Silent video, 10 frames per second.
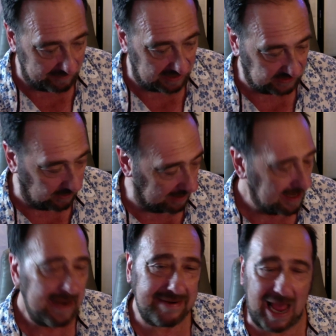as well.
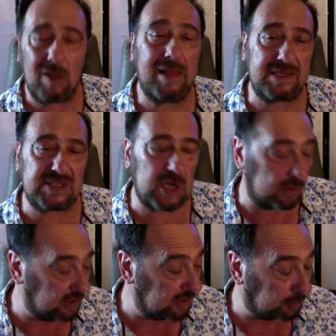Now, let's go
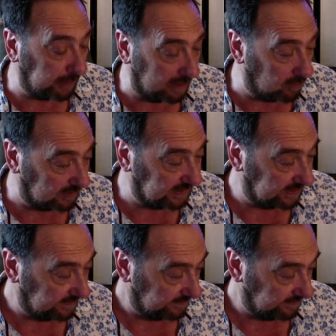to the prequels.